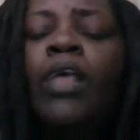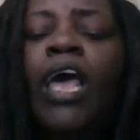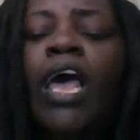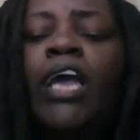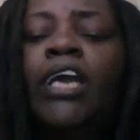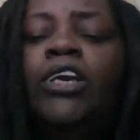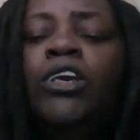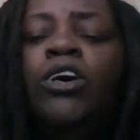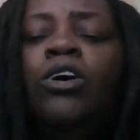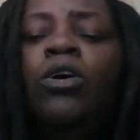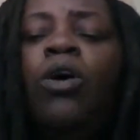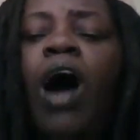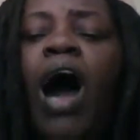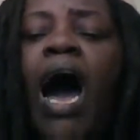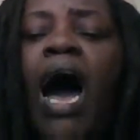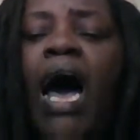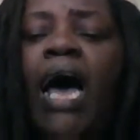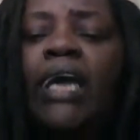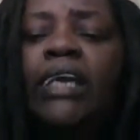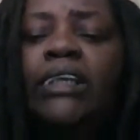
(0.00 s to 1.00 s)
A new
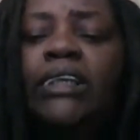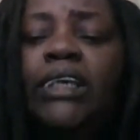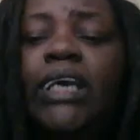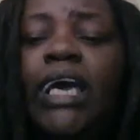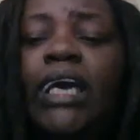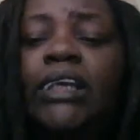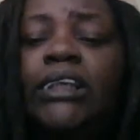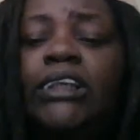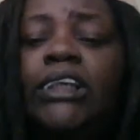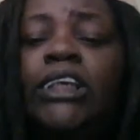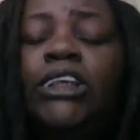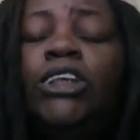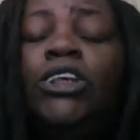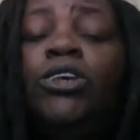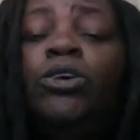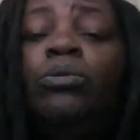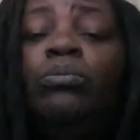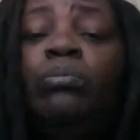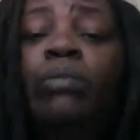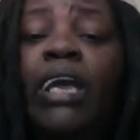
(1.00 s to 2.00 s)
high-tech
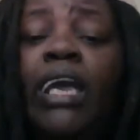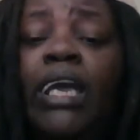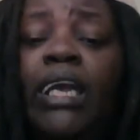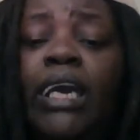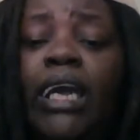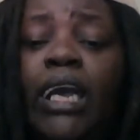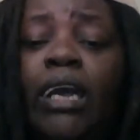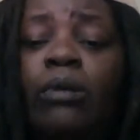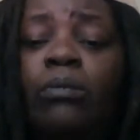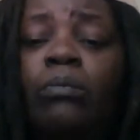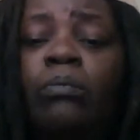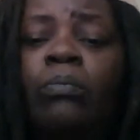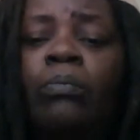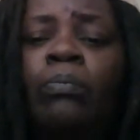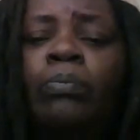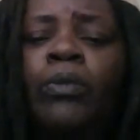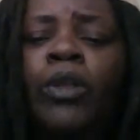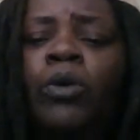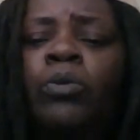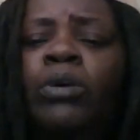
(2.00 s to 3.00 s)
digital meeting
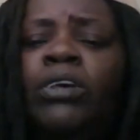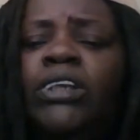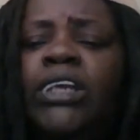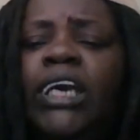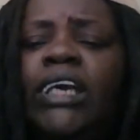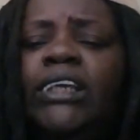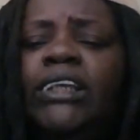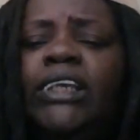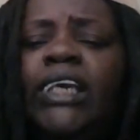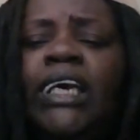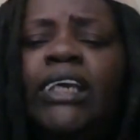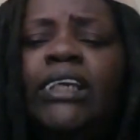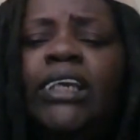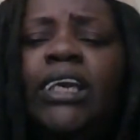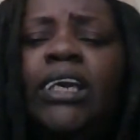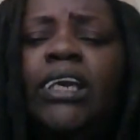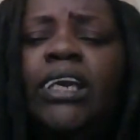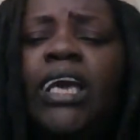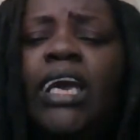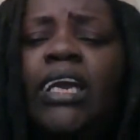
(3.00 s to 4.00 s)
with a
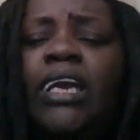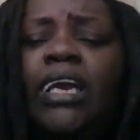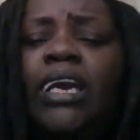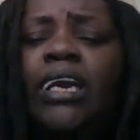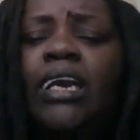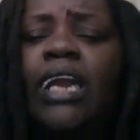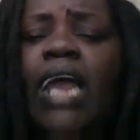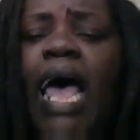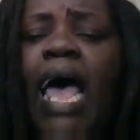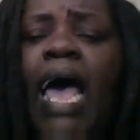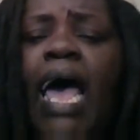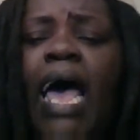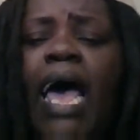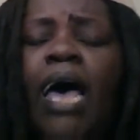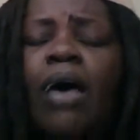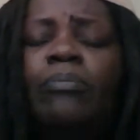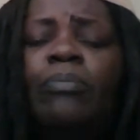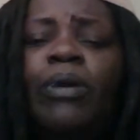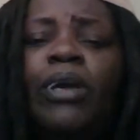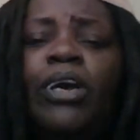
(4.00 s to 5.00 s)
designated
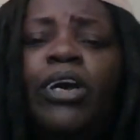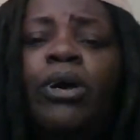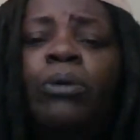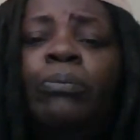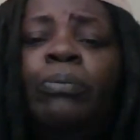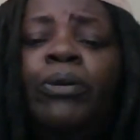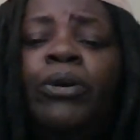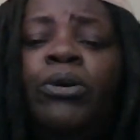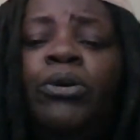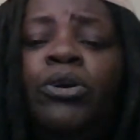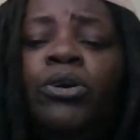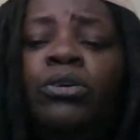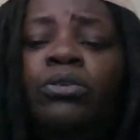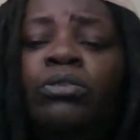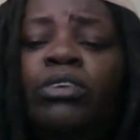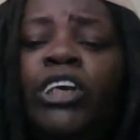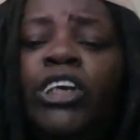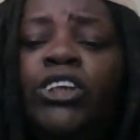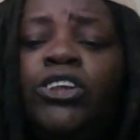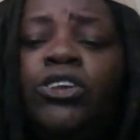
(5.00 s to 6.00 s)
lab and computer
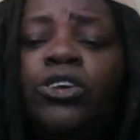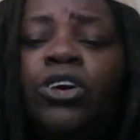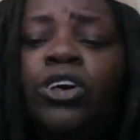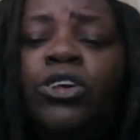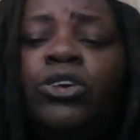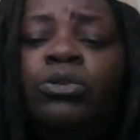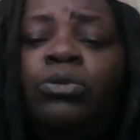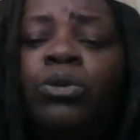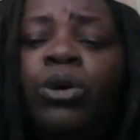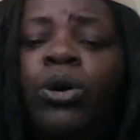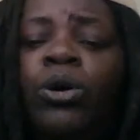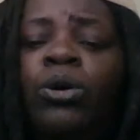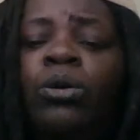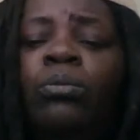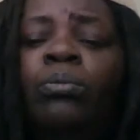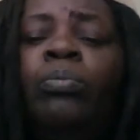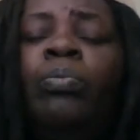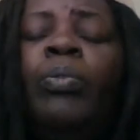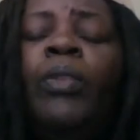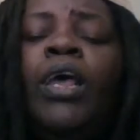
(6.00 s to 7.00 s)
resource
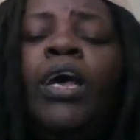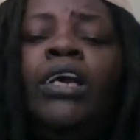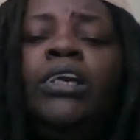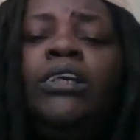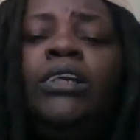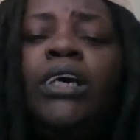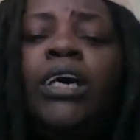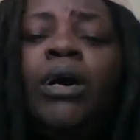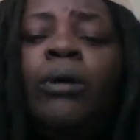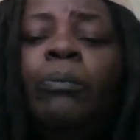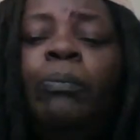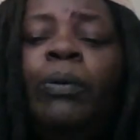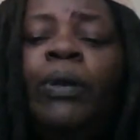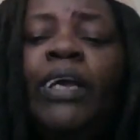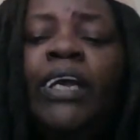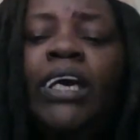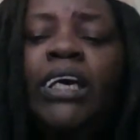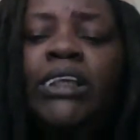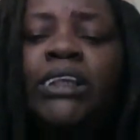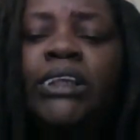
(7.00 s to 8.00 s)
room to
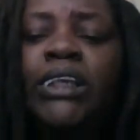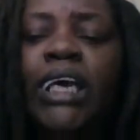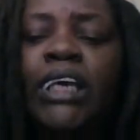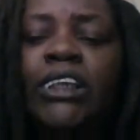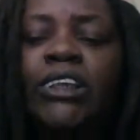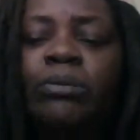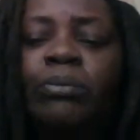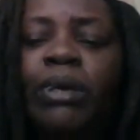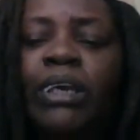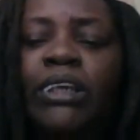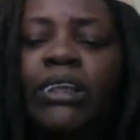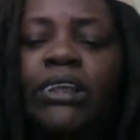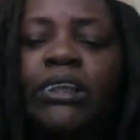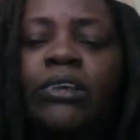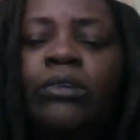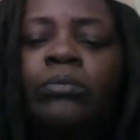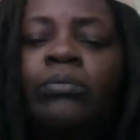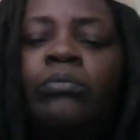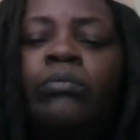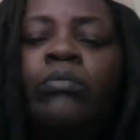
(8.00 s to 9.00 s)
complete
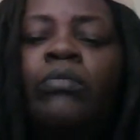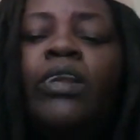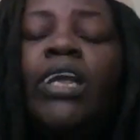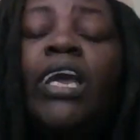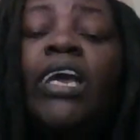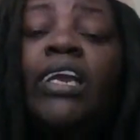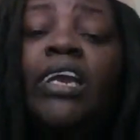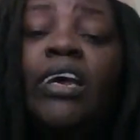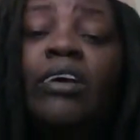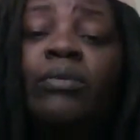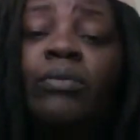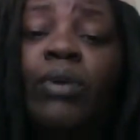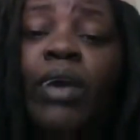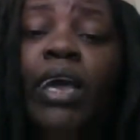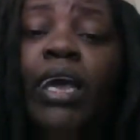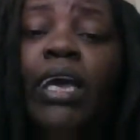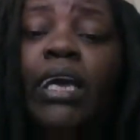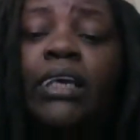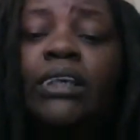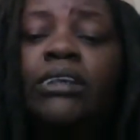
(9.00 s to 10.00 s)
assessments in
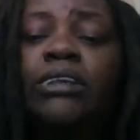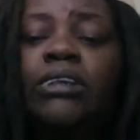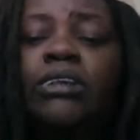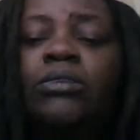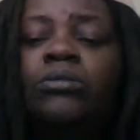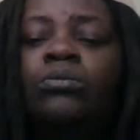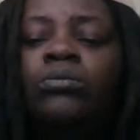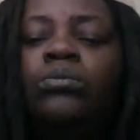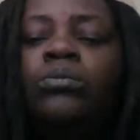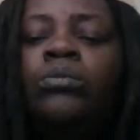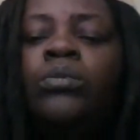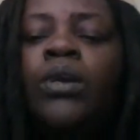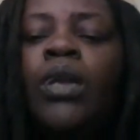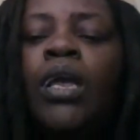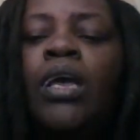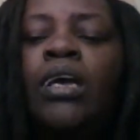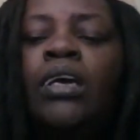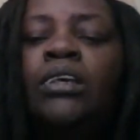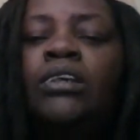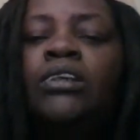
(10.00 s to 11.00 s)
advance.
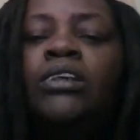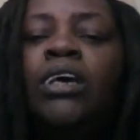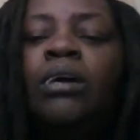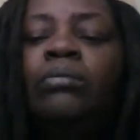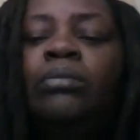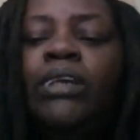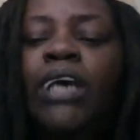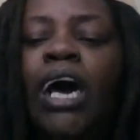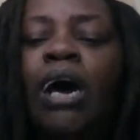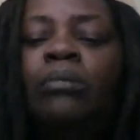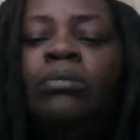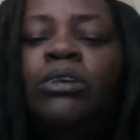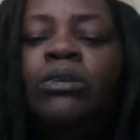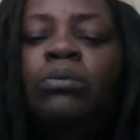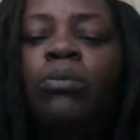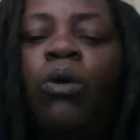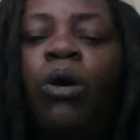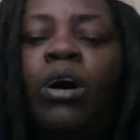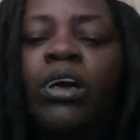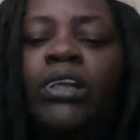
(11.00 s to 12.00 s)
Sometimes
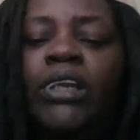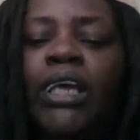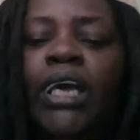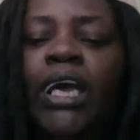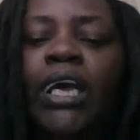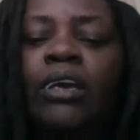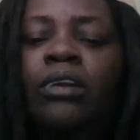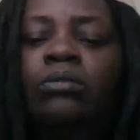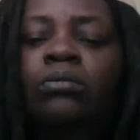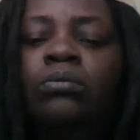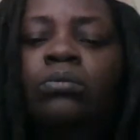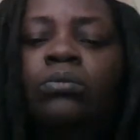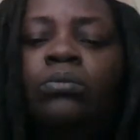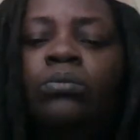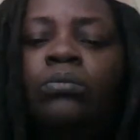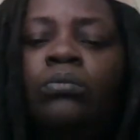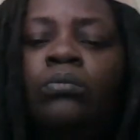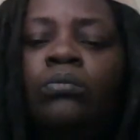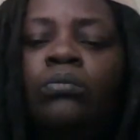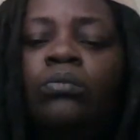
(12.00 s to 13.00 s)
more than
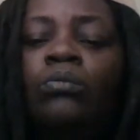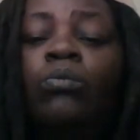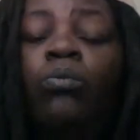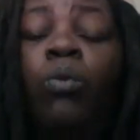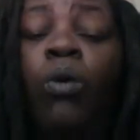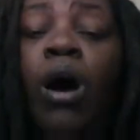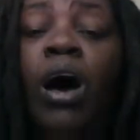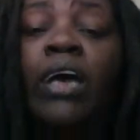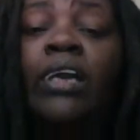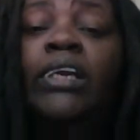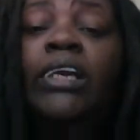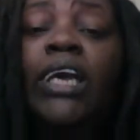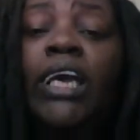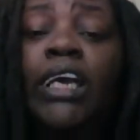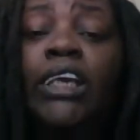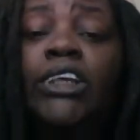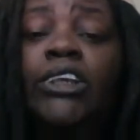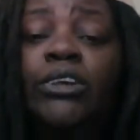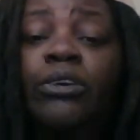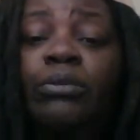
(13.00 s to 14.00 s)
one
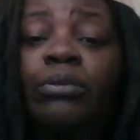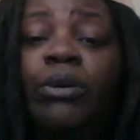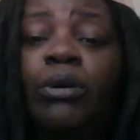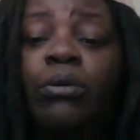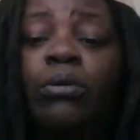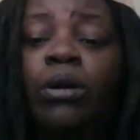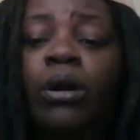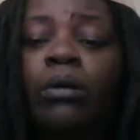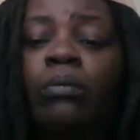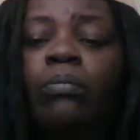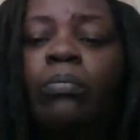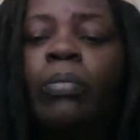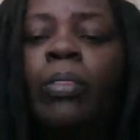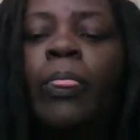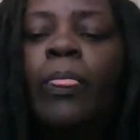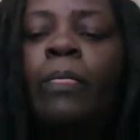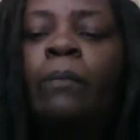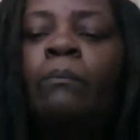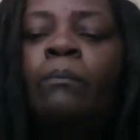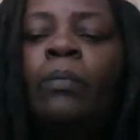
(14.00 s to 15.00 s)
interviewer.
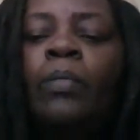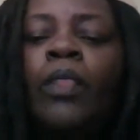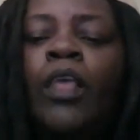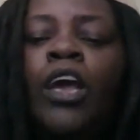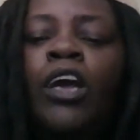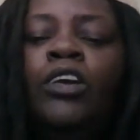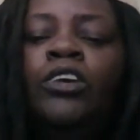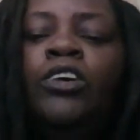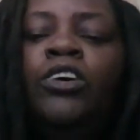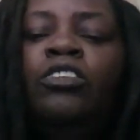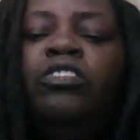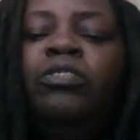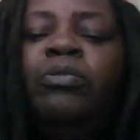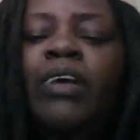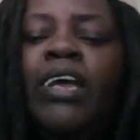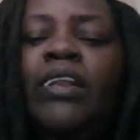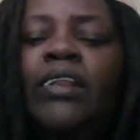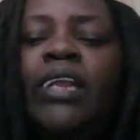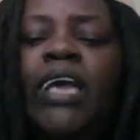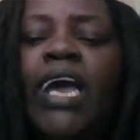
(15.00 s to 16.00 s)
You've
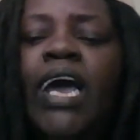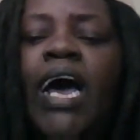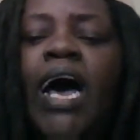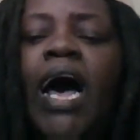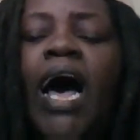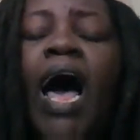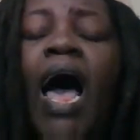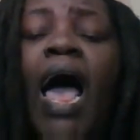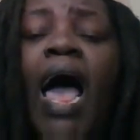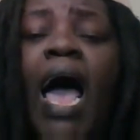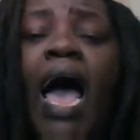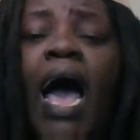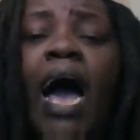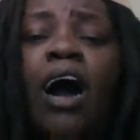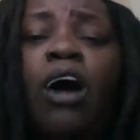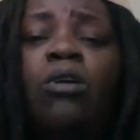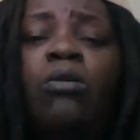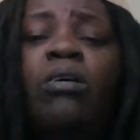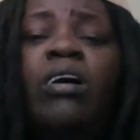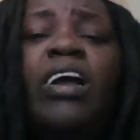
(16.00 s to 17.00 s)
been there an
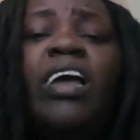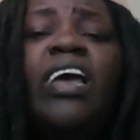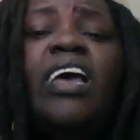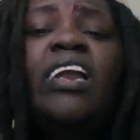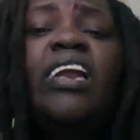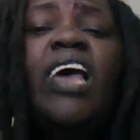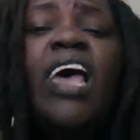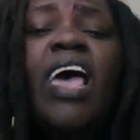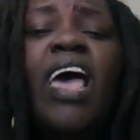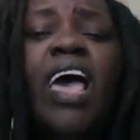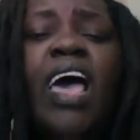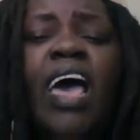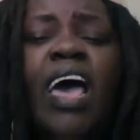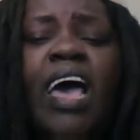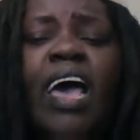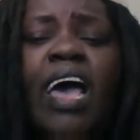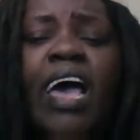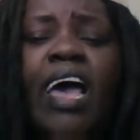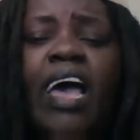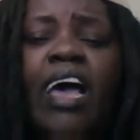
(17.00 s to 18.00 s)
hour and a
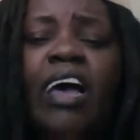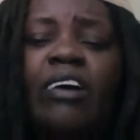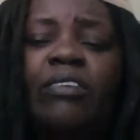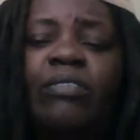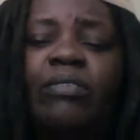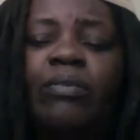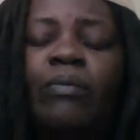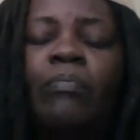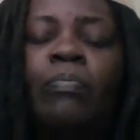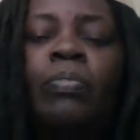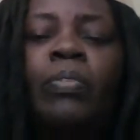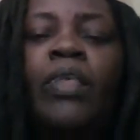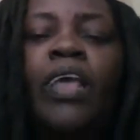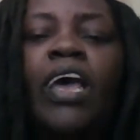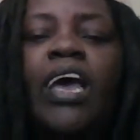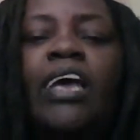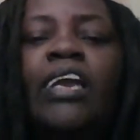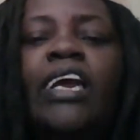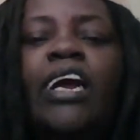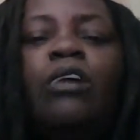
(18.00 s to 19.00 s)
half
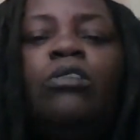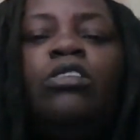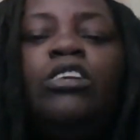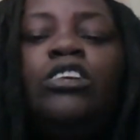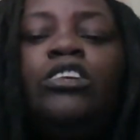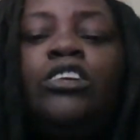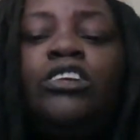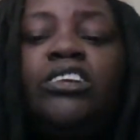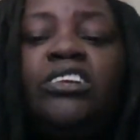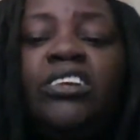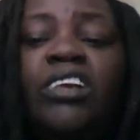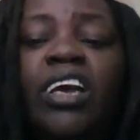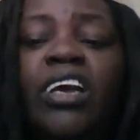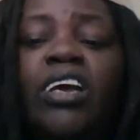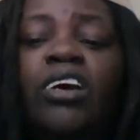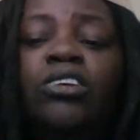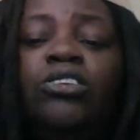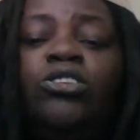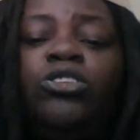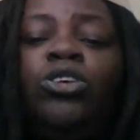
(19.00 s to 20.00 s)
and there were
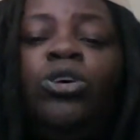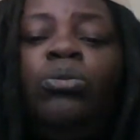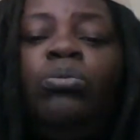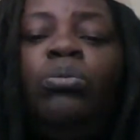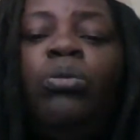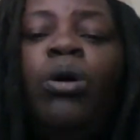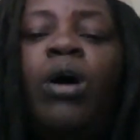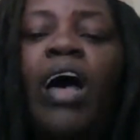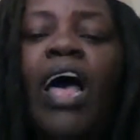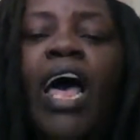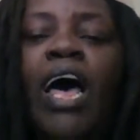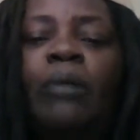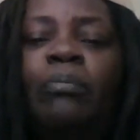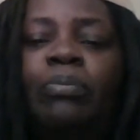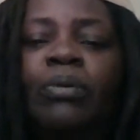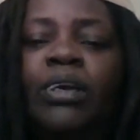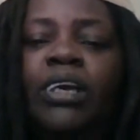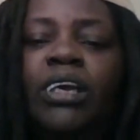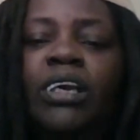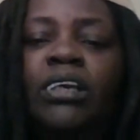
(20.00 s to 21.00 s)
still 2 more
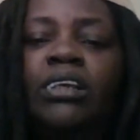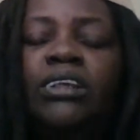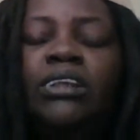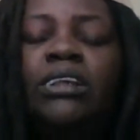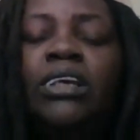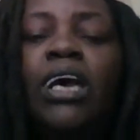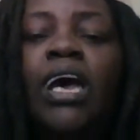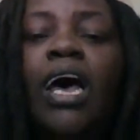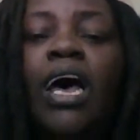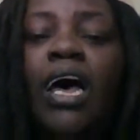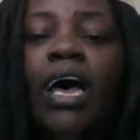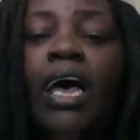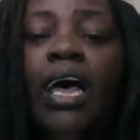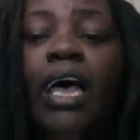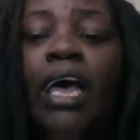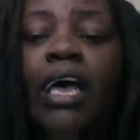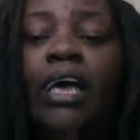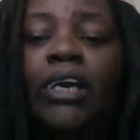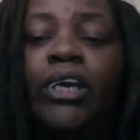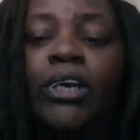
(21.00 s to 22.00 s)
applicants
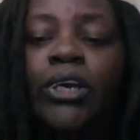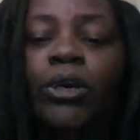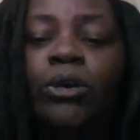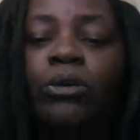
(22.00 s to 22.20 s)
ahead of